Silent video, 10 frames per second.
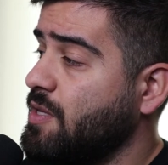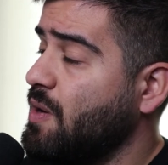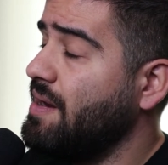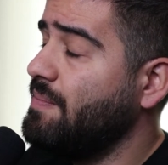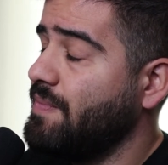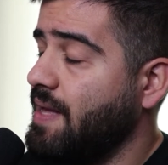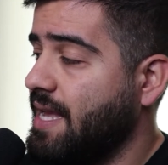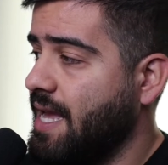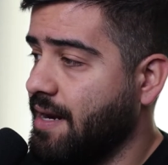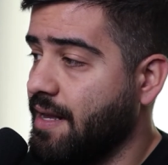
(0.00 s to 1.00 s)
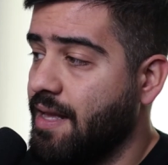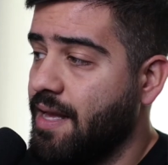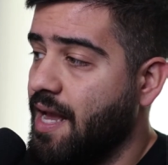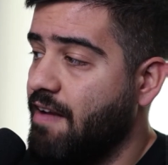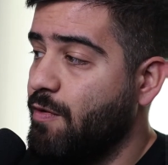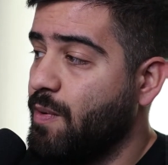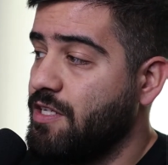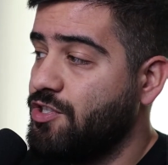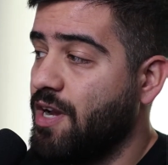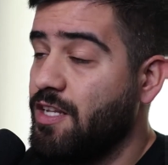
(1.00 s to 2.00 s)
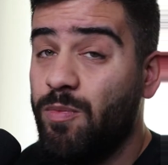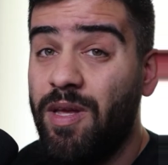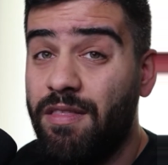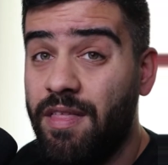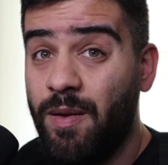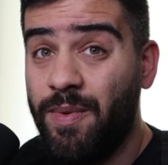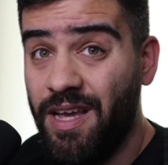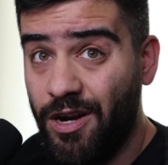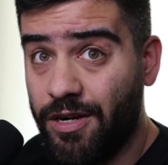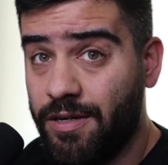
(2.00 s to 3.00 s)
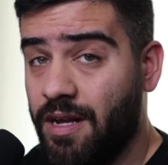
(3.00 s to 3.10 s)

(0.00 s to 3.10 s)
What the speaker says: Now, again, everyone is trying to be an Ethereum killer.